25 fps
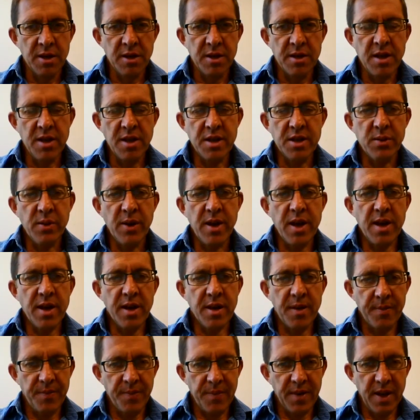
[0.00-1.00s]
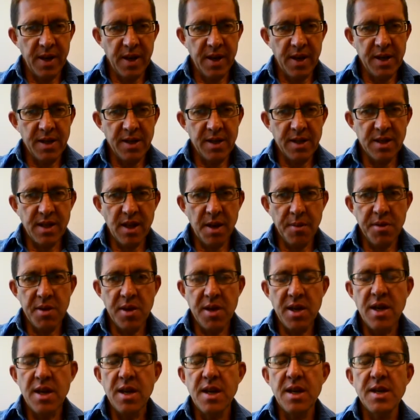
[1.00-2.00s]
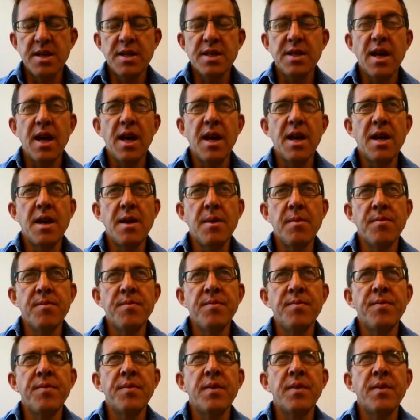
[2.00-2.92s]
So this week, in summary, is a